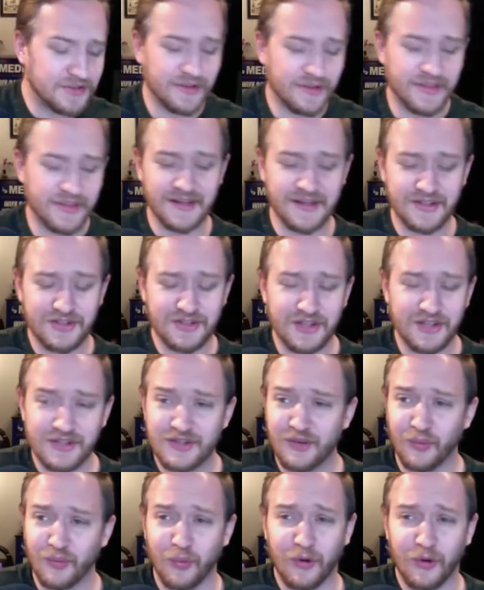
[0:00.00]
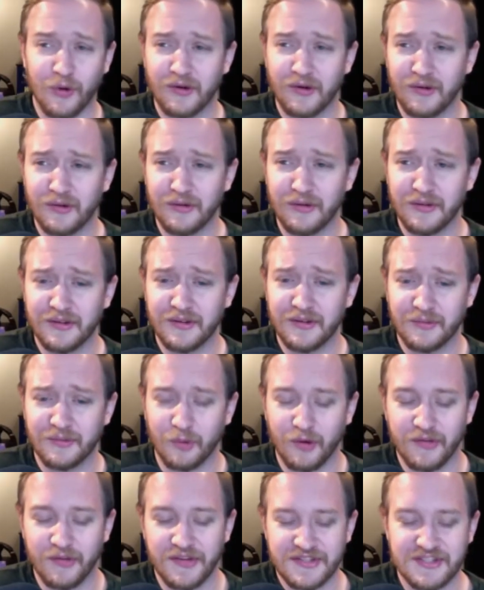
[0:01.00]
think it's just the world,
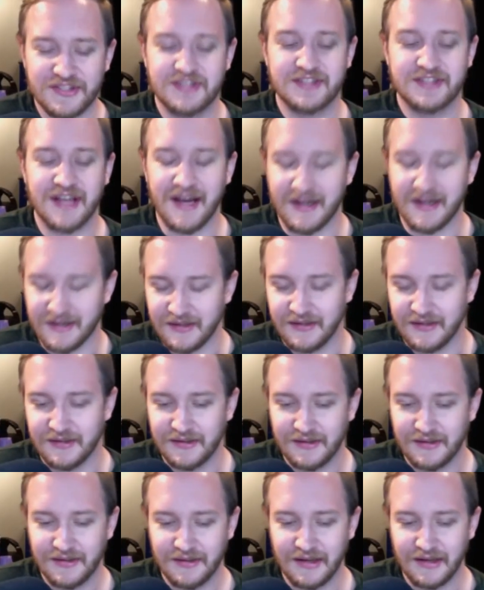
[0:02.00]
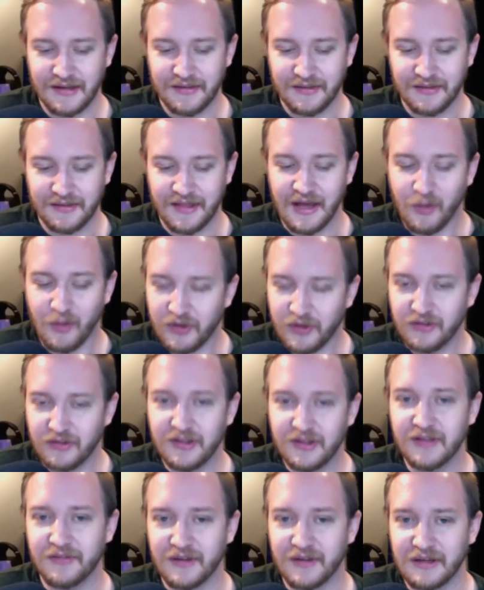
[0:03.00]
well, the society that we
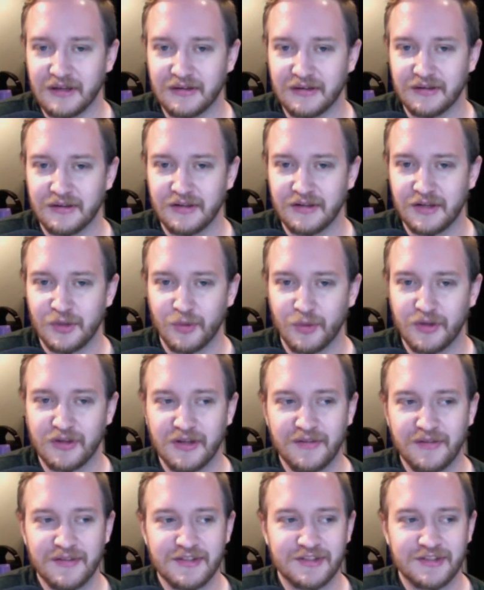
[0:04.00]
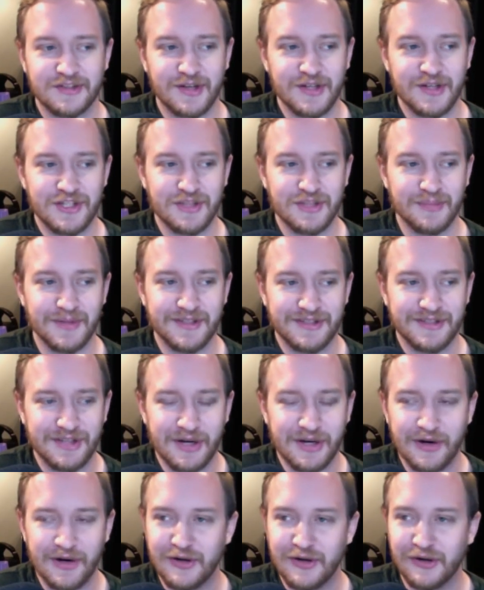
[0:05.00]
live in. We live in such a
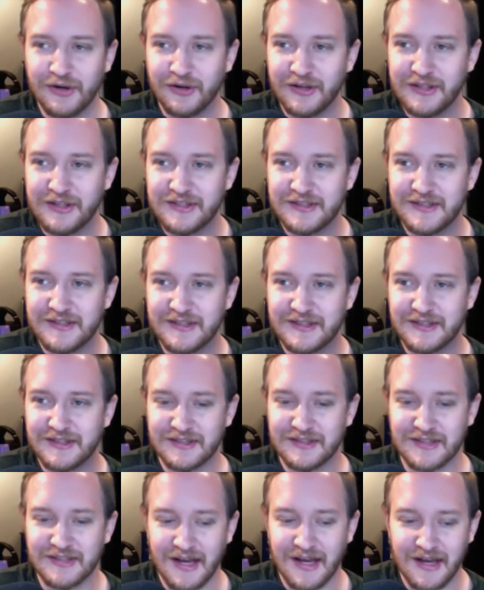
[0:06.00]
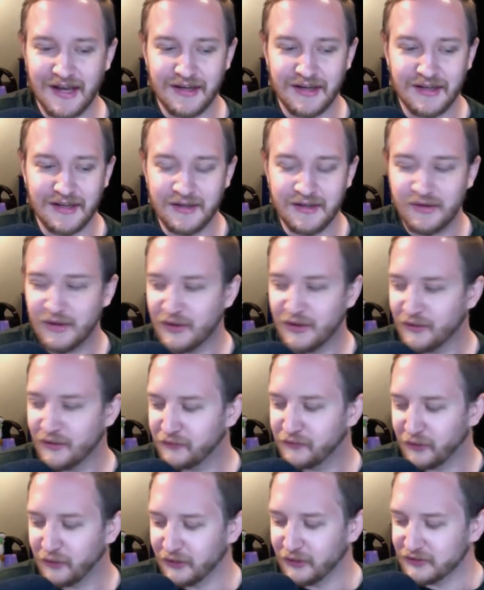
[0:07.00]
materialistic society
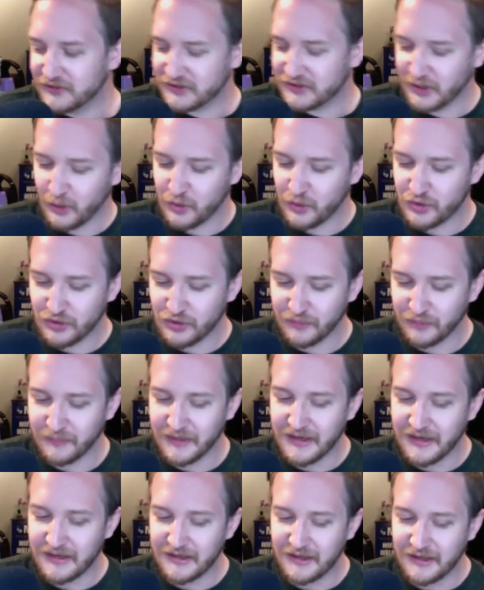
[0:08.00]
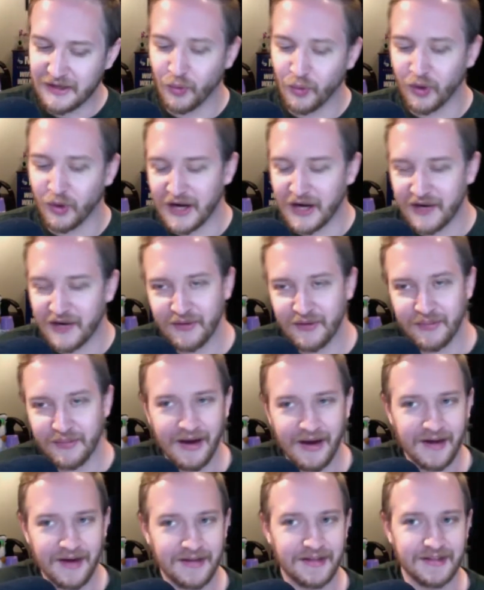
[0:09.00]
full of social media where
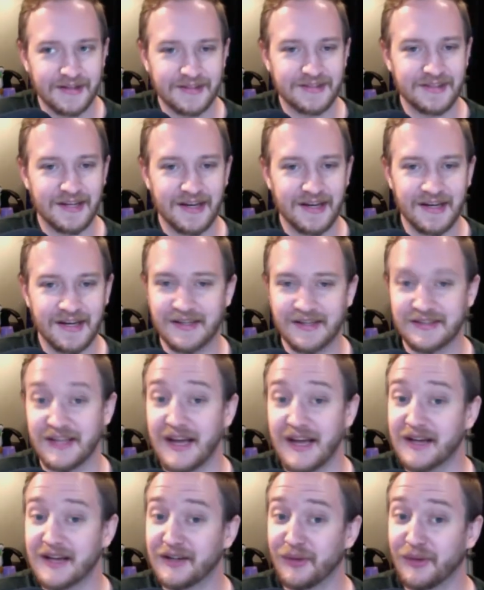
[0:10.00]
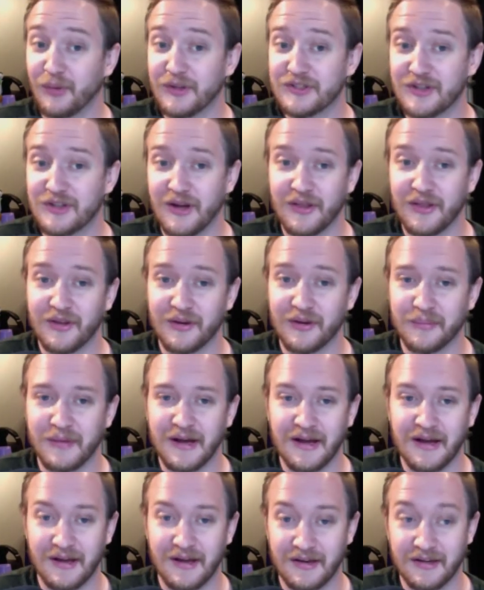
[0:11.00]
everybody can say exactly what's on their
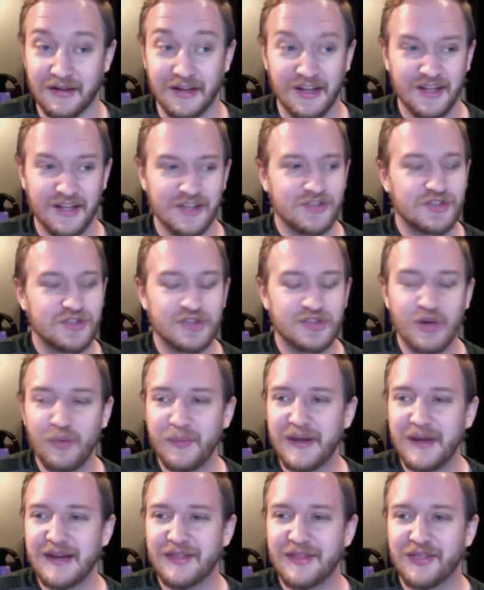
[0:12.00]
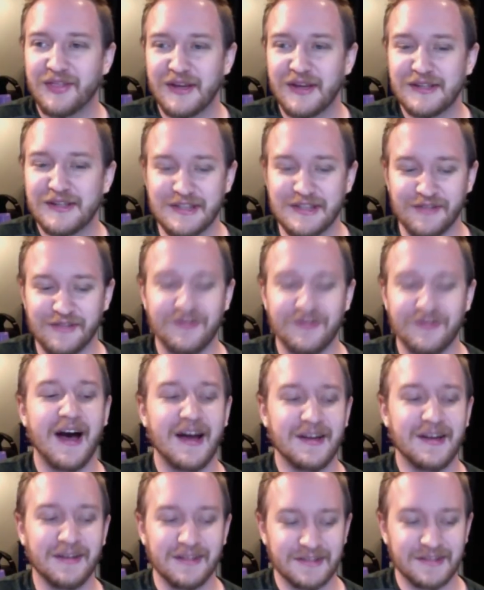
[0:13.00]
mind. So many things
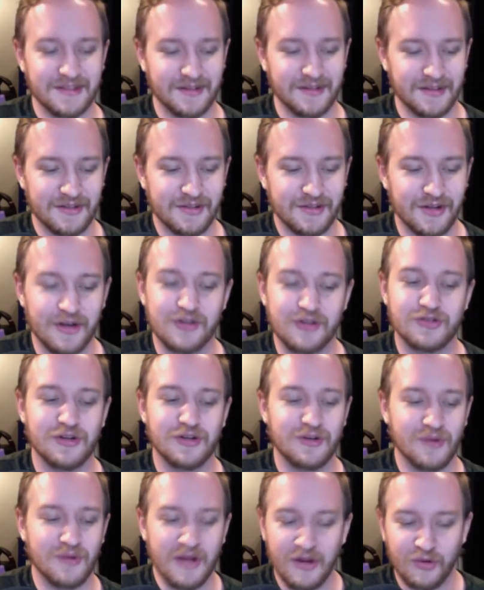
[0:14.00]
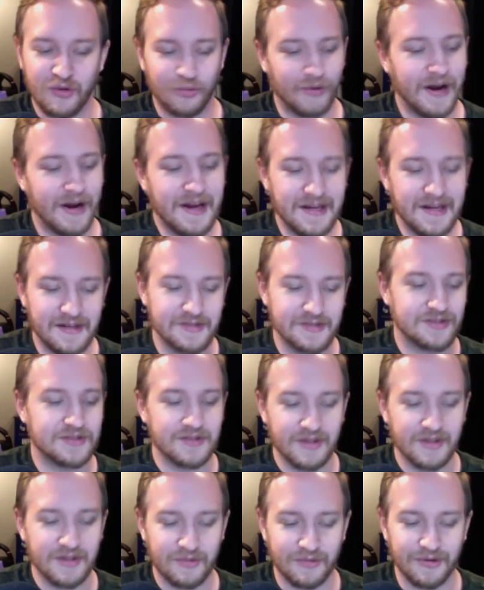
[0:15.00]
dividing us in this country race,
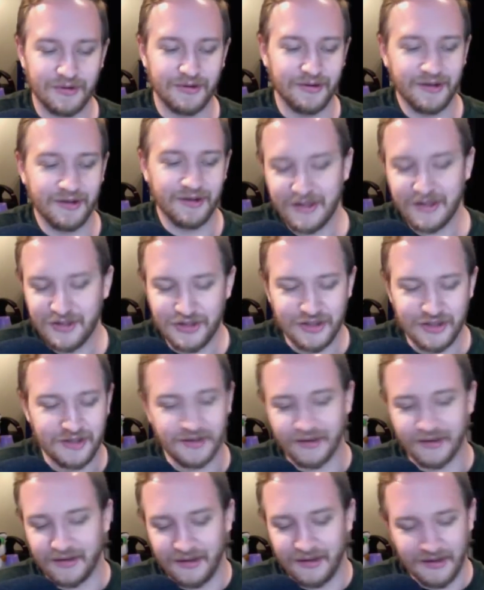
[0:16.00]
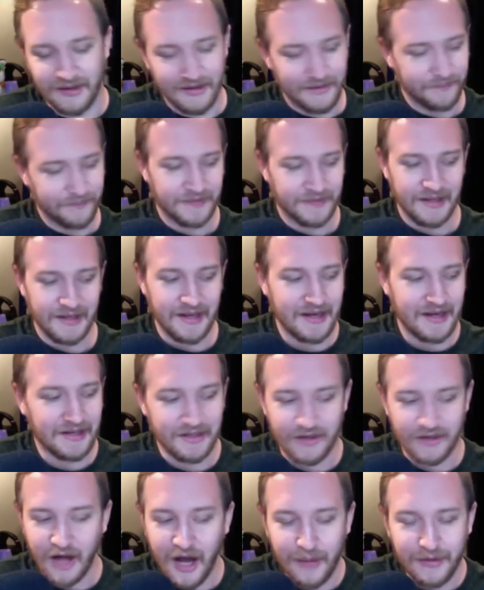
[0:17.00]
religion,
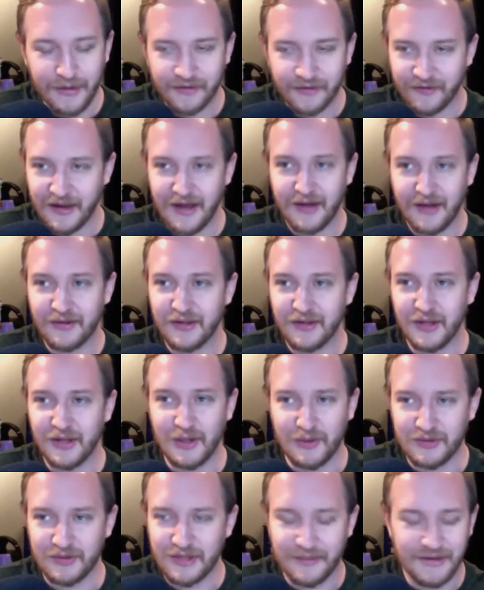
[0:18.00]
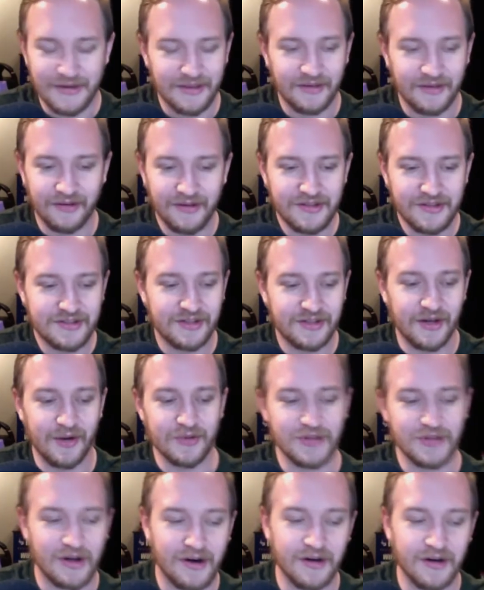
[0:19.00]
economic values. I mean, the list
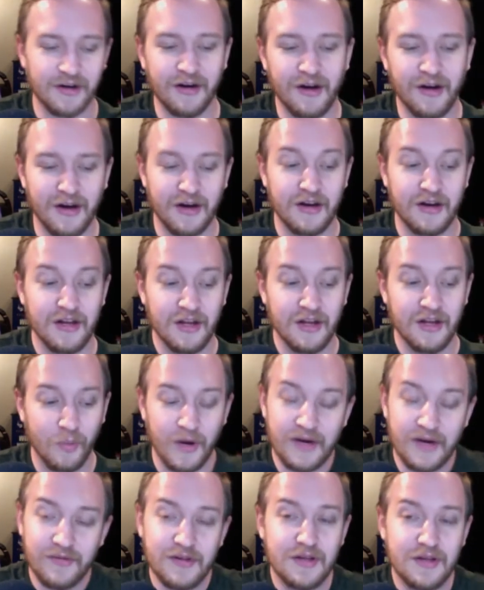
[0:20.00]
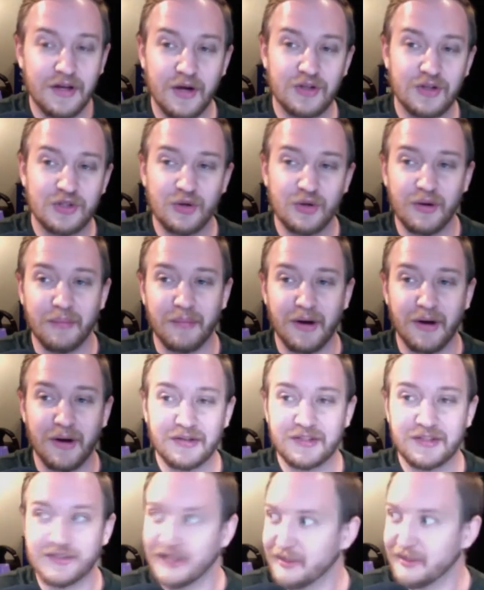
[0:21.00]
goes on and on. Whenever yeah. you go to a
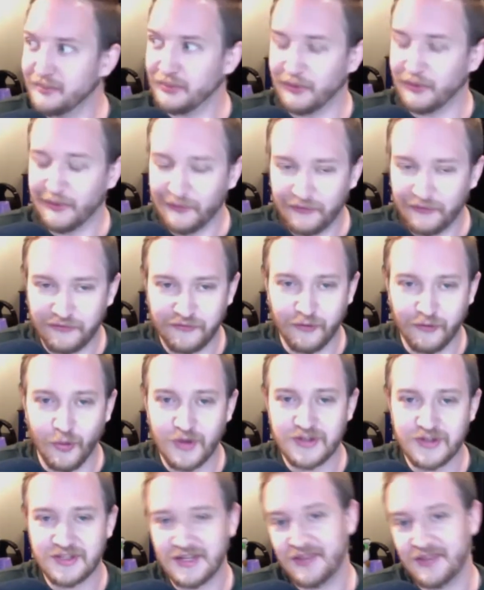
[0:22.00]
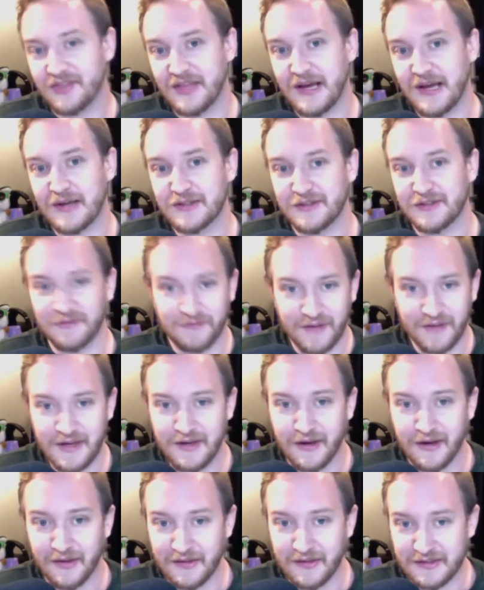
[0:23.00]
monk temple 14,000
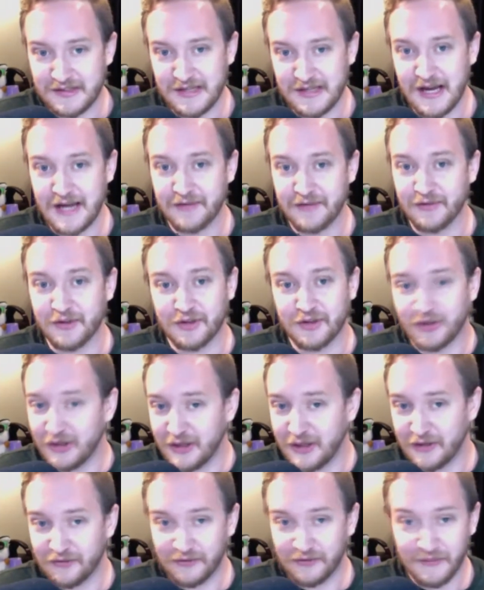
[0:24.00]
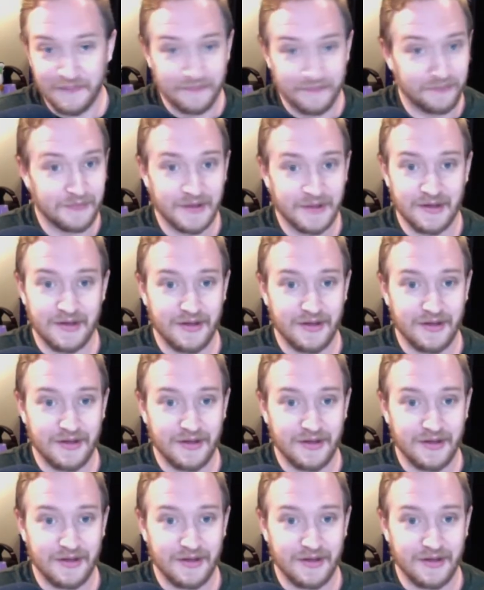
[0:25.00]
feet on the side of a cliff, you